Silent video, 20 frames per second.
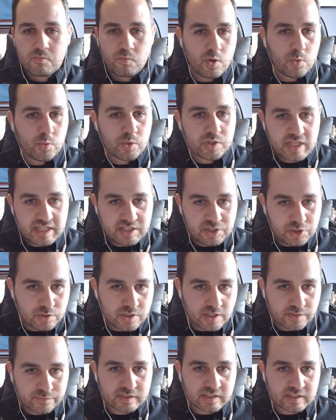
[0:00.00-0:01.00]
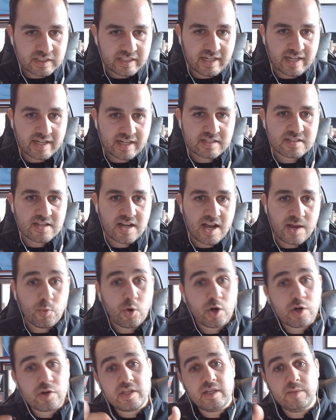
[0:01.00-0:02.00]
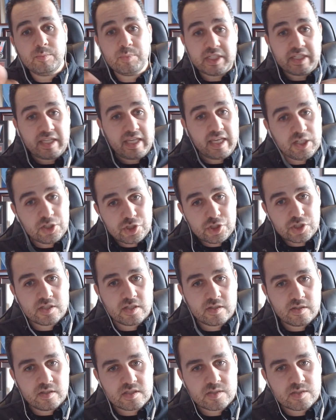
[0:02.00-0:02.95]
what would they do differently next time what are the implications of